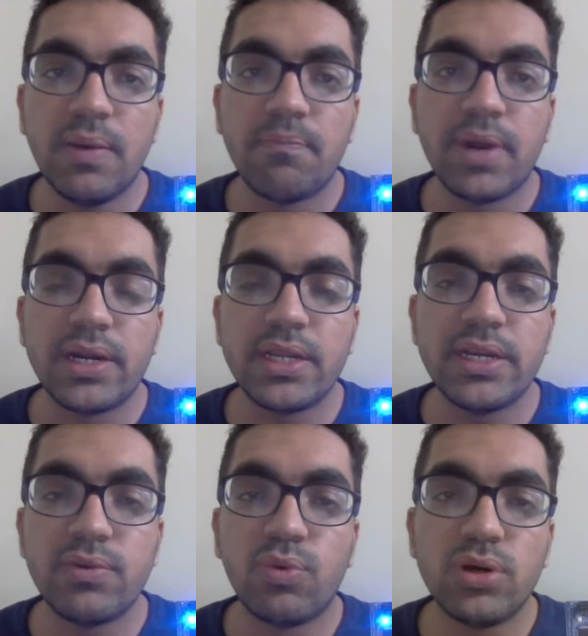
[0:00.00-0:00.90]
but
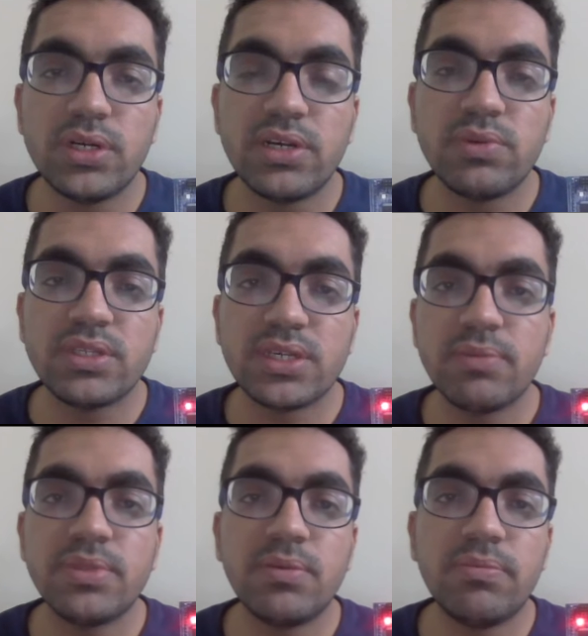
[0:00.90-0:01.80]
it will skip
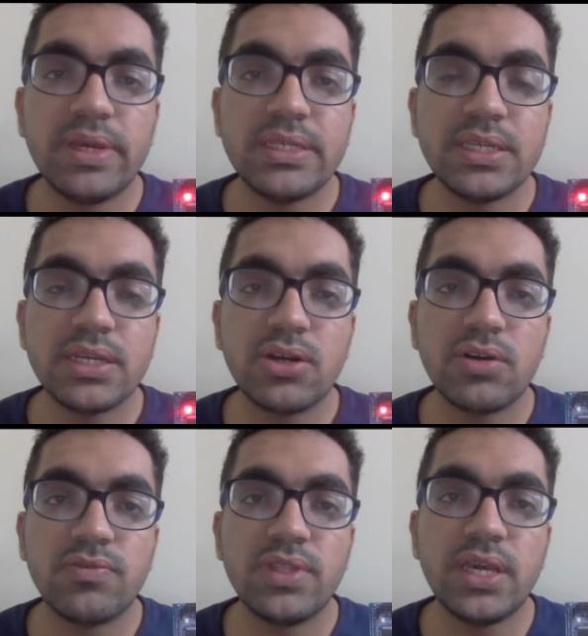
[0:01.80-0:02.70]
the basic
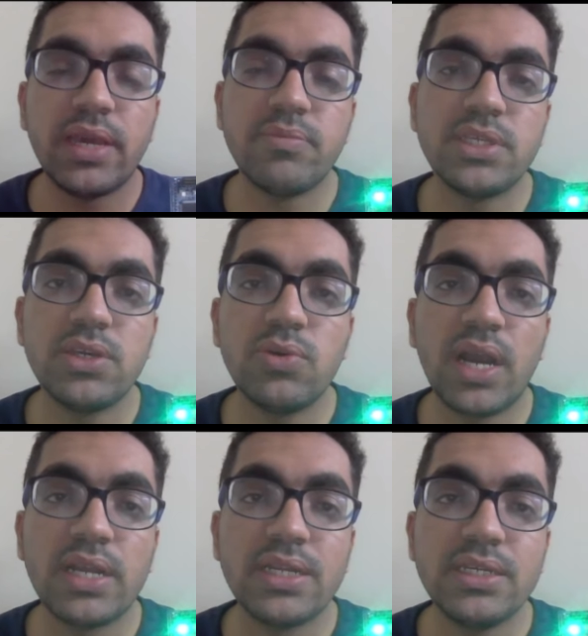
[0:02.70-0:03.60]
of the MCU
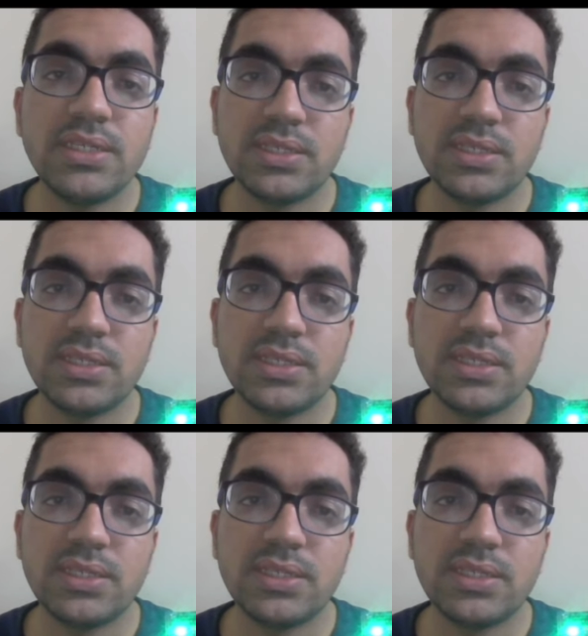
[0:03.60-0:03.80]
ID's